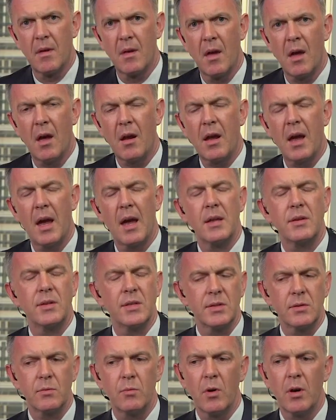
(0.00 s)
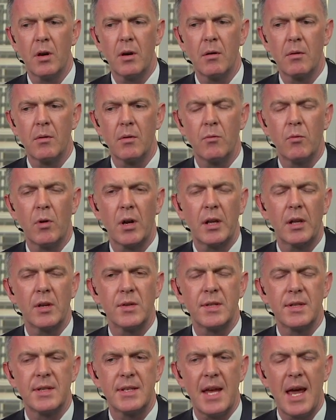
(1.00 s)
Okay, we're running close
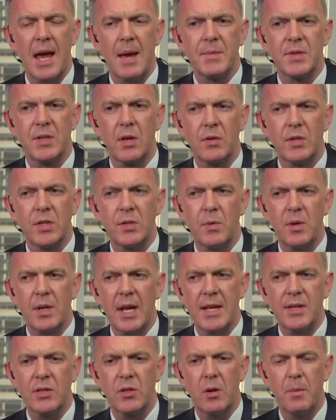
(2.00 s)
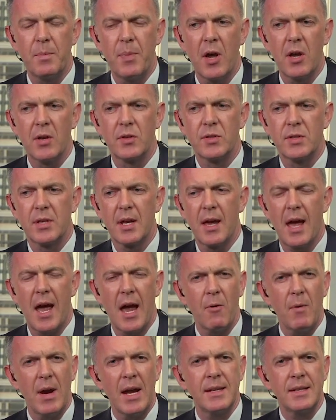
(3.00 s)
on time. So I just want to ask you about, I
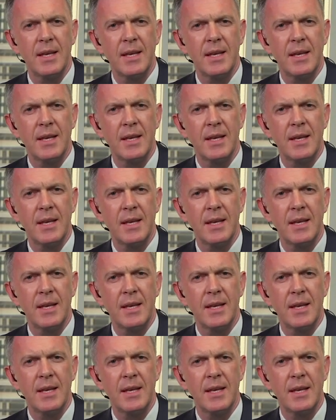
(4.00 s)
read